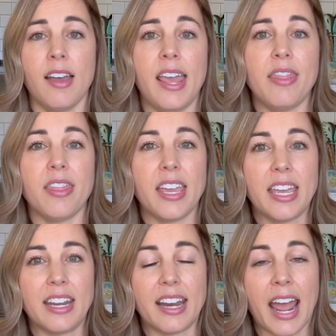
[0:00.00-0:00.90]
And
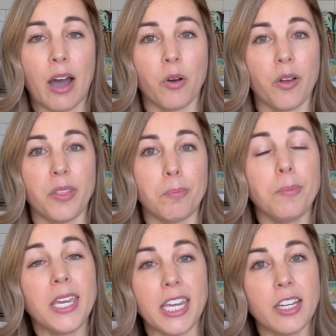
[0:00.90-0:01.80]
then out on the
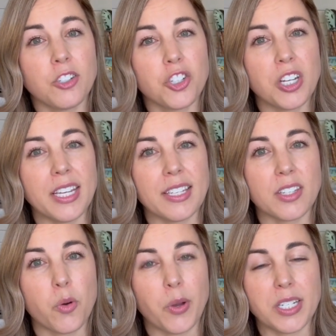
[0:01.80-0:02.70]
beach is
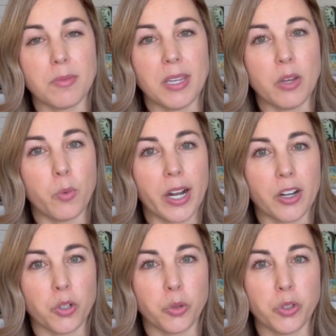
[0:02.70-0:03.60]
going to be where
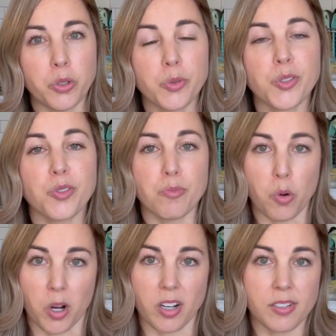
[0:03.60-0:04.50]
you'll do
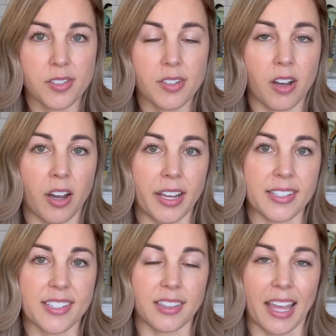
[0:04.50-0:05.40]
s'mores on
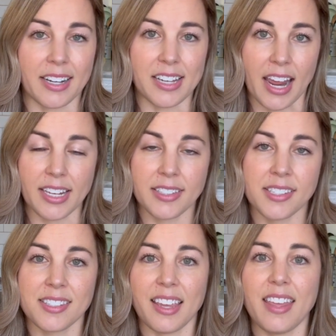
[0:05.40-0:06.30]
select
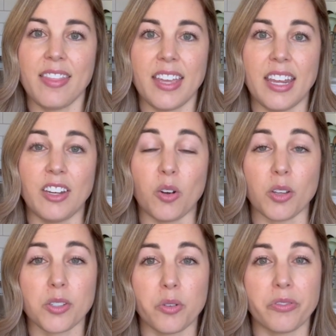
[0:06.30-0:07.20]
nights. And then you
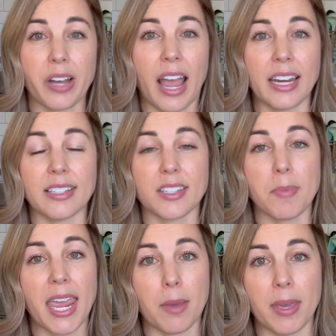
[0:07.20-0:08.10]
also find some
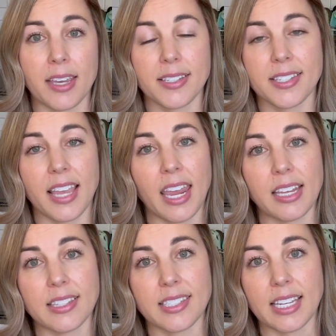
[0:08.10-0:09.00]
hammocks
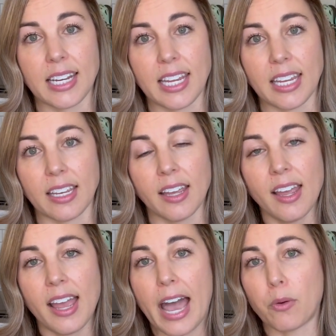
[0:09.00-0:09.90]
and seating,
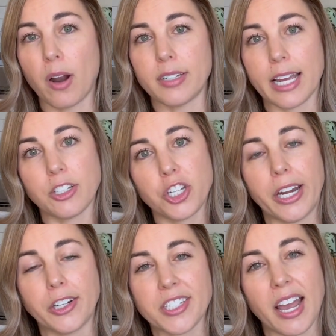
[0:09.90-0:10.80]
Adirondack
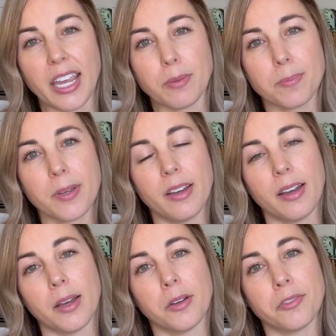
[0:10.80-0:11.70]
chair type
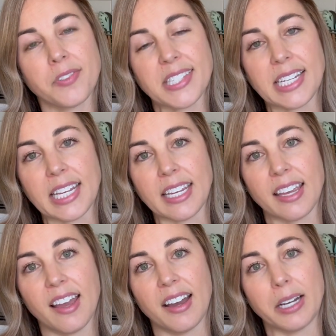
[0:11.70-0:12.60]
of
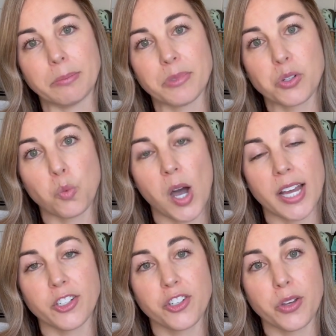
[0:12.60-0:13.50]
seating to
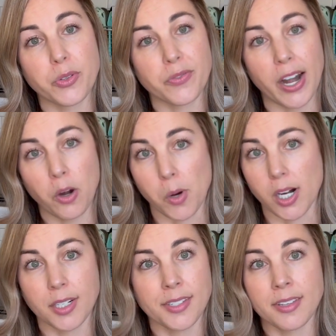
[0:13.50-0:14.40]
watch those
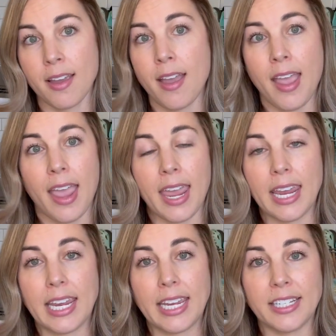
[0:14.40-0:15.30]
fireworks.
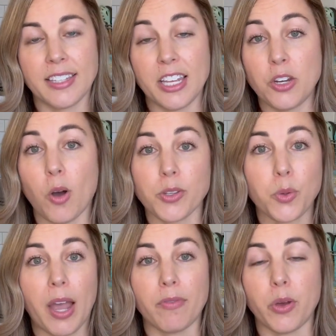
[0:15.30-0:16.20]
And then you also
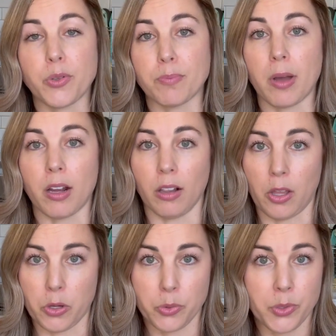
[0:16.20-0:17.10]
have those
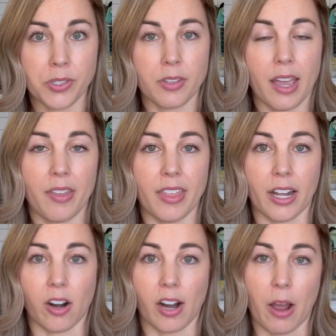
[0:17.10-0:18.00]
bungalows
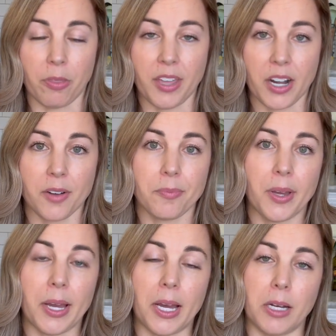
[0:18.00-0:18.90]
that are out there.
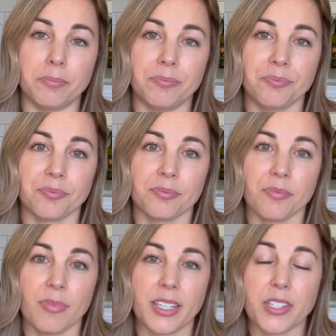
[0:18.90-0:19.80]

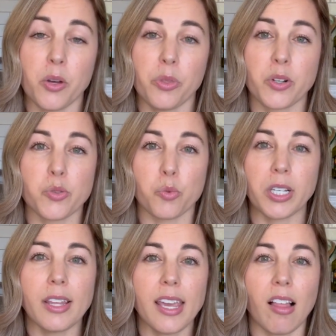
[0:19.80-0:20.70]
So there's
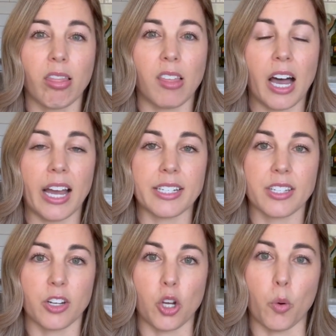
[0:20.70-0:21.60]
really a lot
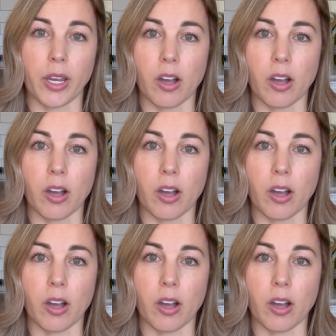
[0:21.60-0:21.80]
going